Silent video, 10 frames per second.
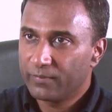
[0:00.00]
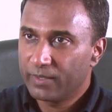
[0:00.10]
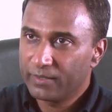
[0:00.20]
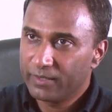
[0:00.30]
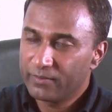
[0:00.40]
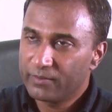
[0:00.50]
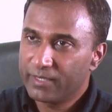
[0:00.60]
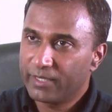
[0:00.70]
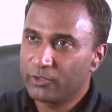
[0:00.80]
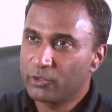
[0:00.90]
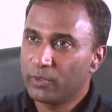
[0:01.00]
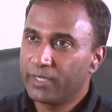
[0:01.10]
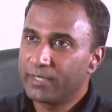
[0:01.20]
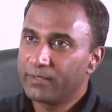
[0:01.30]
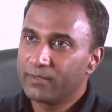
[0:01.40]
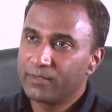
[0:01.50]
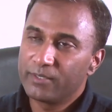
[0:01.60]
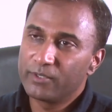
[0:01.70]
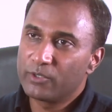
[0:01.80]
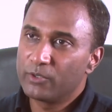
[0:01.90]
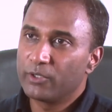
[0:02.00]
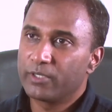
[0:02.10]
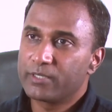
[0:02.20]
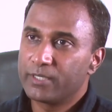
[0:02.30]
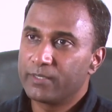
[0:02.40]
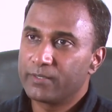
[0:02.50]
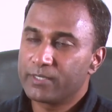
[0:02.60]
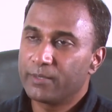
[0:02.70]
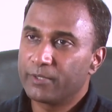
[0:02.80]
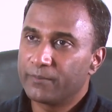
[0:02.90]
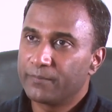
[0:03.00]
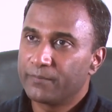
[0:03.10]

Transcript: and then take a train into New York City in the summer.